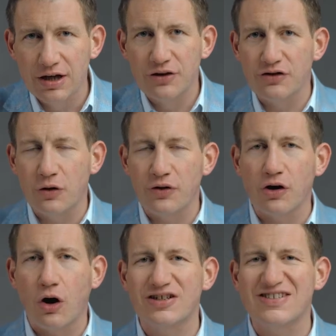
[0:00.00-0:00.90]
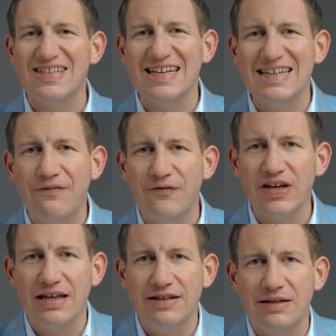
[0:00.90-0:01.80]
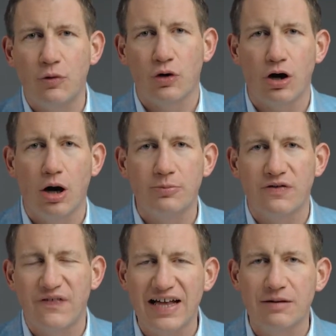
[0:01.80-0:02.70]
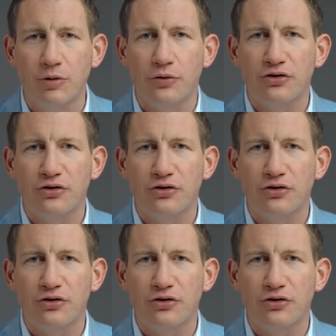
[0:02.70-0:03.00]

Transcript: So there are significantly more homes available,